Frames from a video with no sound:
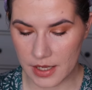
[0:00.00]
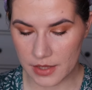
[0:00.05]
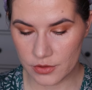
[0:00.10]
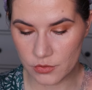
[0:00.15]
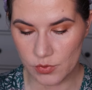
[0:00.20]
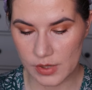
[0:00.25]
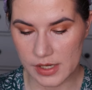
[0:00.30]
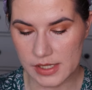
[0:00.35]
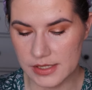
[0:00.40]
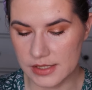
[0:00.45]

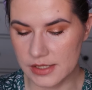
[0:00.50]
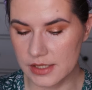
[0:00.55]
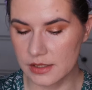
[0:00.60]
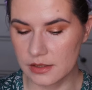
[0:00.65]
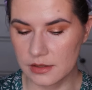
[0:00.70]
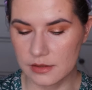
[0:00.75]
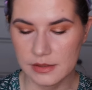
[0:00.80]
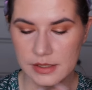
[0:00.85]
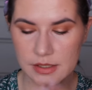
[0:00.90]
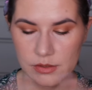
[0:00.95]
otherwise,
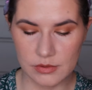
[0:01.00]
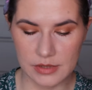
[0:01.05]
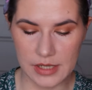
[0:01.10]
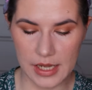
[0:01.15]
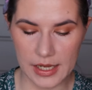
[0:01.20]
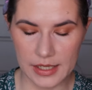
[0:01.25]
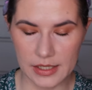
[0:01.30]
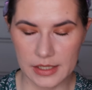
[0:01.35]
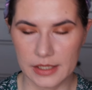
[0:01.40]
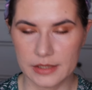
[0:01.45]
liquid
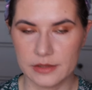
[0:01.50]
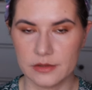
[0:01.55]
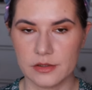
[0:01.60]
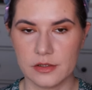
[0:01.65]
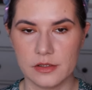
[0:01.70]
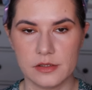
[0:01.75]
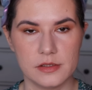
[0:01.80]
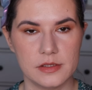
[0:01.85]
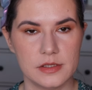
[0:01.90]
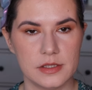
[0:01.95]

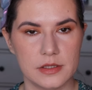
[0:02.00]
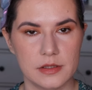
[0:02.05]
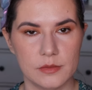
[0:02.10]
highlighters,